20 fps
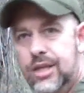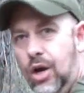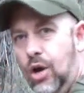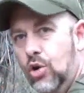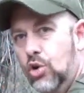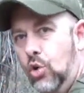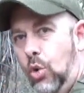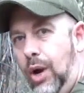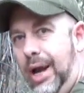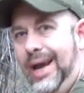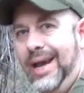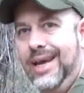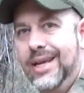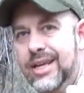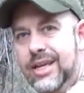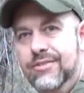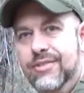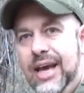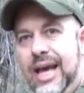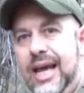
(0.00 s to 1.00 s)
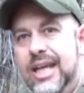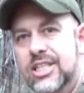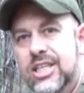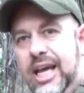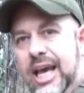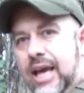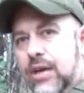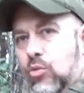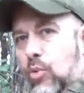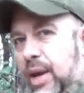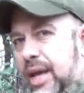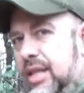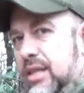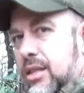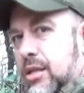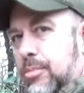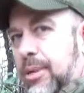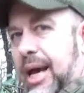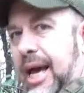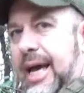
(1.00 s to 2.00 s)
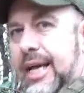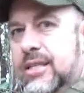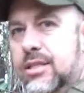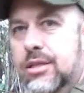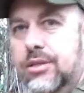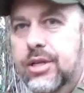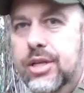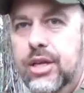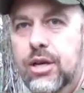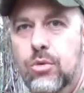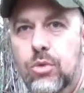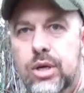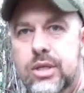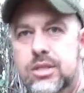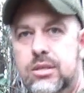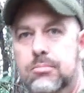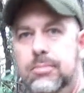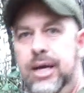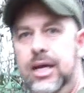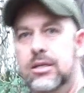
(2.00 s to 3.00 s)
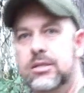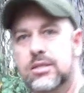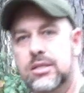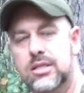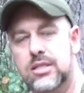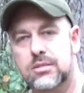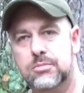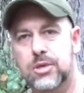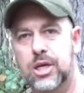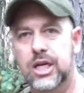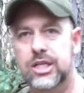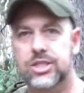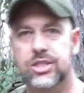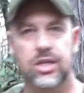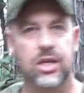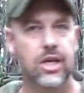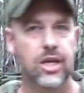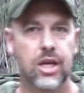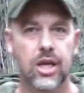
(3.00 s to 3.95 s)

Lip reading: quiet. If I actually had weight in the pack so that it wasn't bouncing as much,